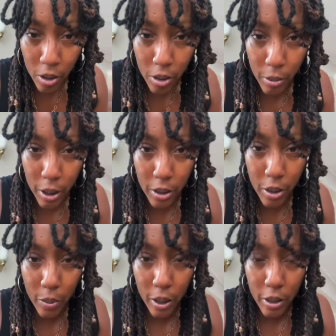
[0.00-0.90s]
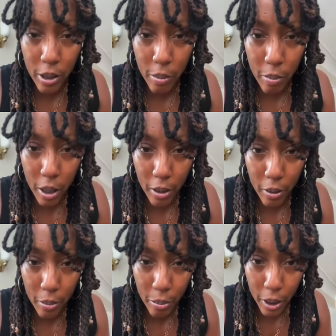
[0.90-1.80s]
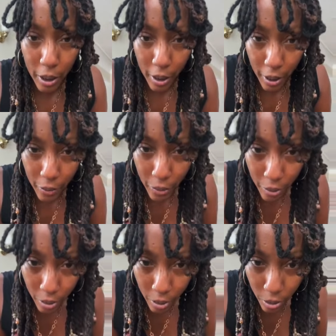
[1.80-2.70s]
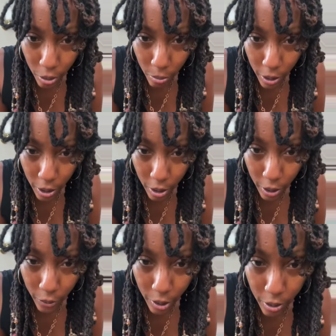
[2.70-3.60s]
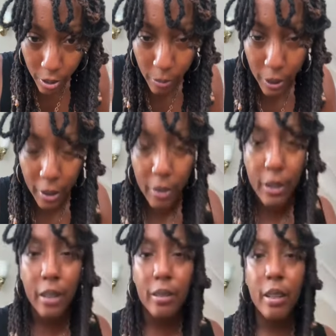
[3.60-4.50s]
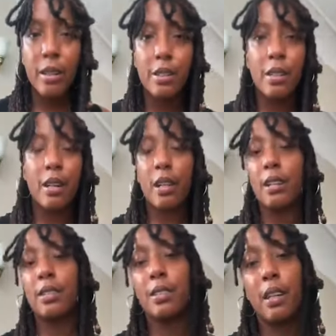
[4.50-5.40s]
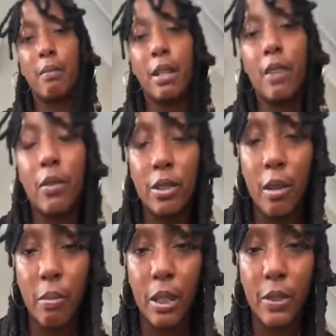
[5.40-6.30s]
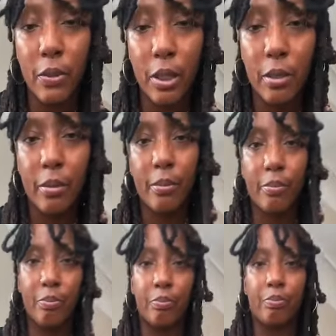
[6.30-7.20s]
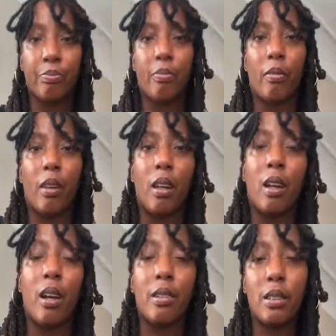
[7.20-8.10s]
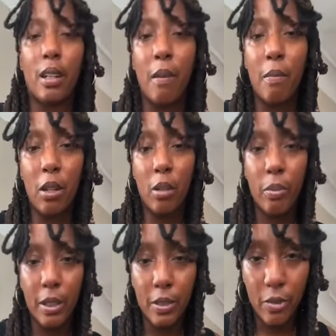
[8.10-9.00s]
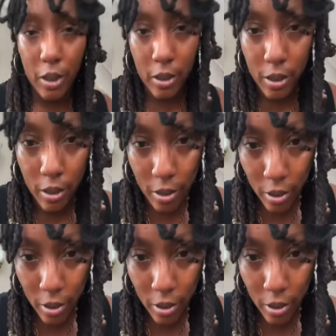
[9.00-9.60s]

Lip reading: Somebody said, when I said male BF, you mean just friends or something else? I didn't say BF, I said best friend. I said I have male best friends.